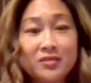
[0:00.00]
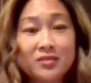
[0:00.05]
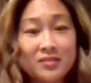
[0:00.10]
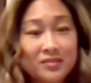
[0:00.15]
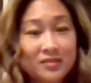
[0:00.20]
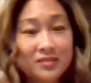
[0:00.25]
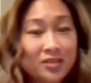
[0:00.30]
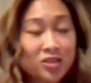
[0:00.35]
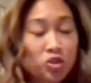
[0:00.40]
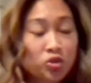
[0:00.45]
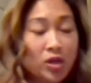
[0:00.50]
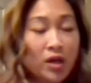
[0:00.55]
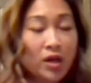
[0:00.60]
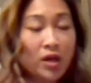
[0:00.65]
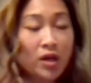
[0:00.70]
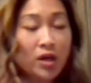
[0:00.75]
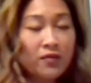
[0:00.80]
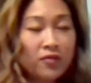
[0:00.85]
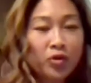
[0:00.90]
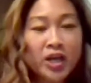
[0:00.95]
And
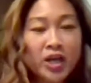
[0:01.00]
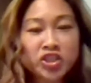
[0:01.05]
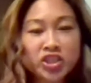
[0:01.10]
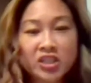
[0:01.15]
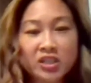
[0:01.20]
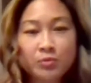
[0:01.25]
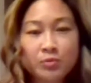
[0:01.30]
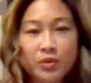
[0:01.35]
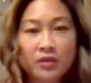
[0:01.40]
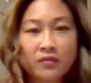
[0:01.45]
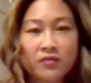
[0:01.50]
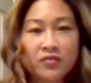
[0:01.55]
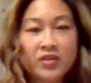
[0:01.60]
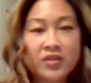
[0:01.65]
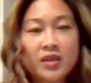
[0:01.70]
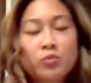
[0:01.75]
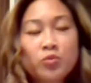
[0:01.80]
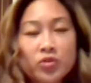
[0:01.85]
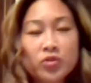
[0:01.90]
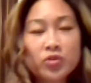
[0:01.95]
Trevor, we're actually going to be
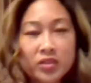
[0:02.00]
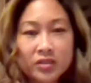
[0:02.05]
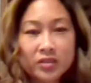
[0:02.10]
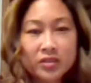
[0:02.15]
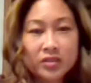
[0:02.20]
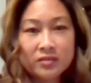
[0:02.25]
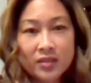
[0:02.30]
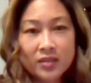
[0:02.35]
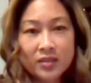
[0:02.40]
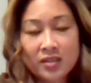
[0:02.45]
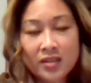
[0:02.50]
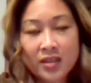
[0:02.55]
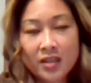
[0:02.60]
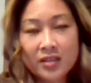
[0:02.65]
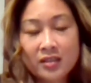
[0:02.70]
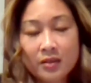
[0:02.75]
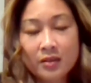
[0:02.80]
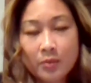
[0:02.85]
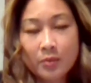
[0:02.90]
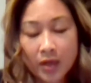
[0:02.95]
at VMworld here
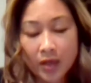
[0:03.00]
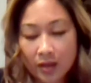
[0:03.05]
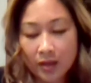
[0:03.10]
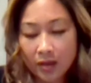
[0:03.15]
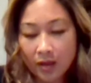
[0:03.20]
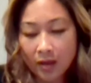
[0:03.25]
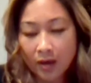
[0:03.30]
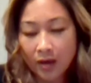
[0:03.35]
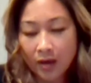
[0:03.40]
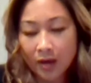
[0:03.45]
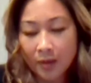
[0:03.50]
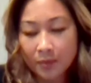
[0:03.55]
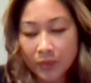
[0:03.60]
at the end of the month.